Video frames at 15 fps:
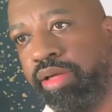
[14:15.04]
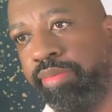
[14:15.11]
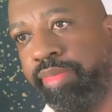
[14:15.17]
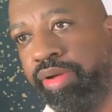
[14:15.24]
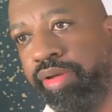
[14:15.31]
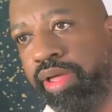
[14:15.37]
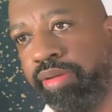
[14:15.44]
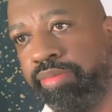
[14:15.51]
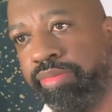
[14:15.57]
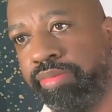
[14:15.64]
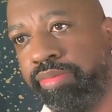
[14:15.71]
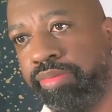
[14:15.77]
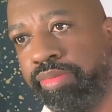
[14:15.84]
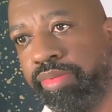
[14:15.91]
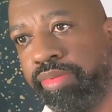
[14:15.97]
on up.
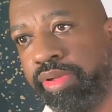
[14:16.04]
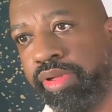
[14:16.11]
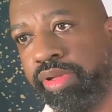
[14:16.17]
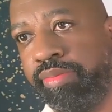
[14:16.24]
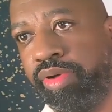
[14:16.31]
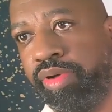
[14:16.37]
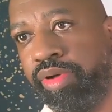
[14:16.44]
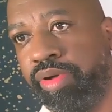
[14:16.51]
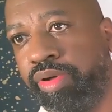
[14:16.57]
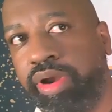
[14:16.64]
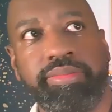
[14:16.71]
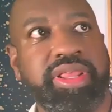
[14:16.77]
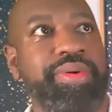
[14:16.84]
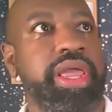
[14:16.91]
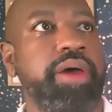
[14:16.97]
There we
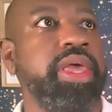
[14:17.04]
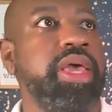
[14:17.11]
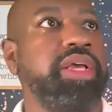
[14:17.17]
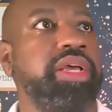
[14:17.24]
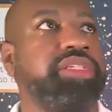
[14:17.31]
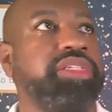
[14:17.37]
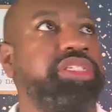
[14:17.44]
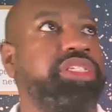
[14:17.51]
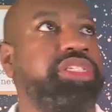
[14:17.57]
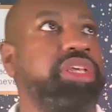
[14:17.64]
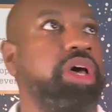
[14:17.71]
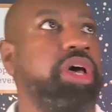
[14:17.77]
go. So